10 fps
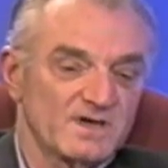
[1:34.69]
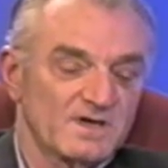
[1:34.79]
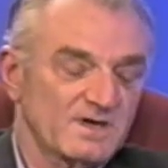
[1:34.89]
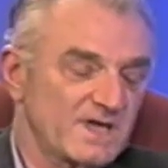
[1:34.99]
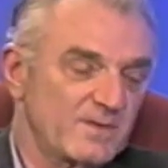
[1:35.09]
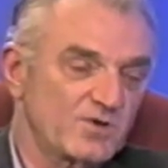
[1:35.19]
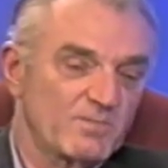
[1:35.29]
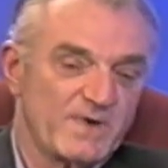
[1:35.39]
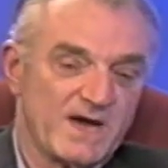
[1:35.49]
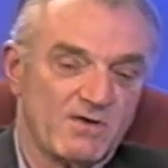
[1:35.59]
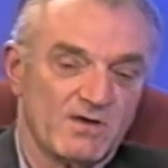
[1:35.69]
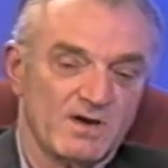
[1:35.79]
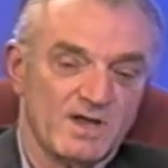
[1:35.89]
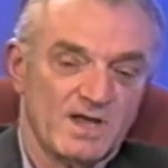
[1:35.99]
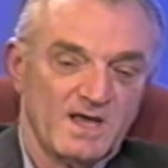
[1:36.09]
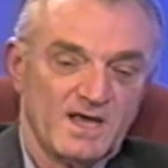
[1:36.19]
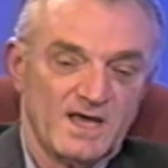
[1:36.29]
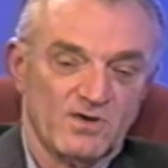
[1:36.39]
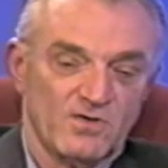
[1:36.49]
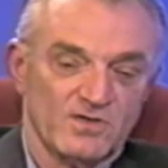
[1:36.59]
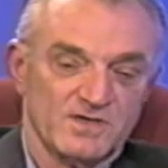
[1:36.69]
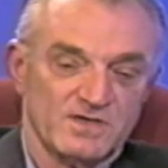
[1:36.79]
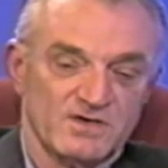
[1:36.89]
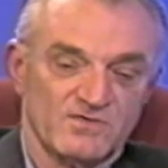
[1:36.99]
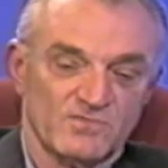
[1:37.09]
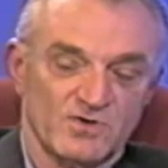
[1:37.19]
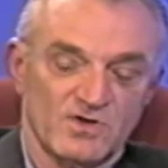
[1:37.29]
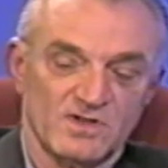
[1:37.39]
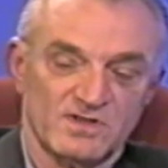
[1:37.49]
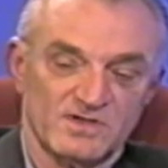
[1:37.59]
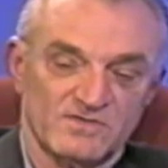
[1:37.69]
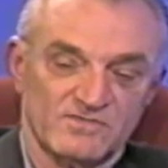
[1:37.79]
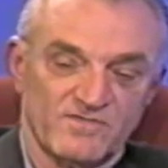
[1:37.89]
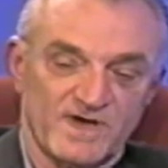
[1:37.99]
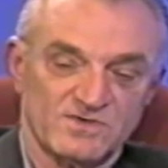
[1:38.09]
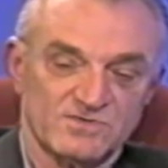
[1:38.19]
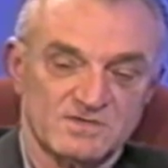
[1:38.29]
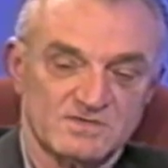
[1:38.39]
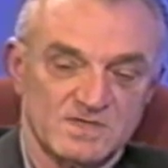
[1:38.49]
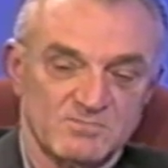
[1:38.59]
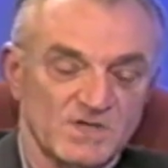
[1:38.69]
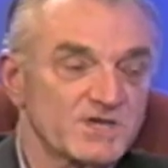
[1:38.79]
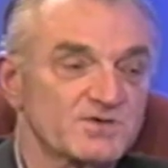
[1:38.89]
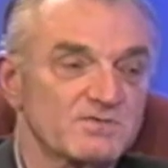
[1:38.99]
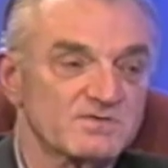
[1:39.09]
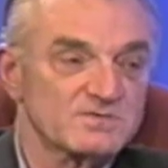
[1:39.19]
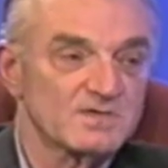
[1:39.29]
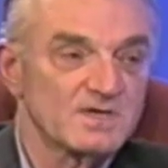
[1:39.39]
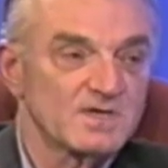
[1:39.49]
came into power, and all the years when all these fascist and militarist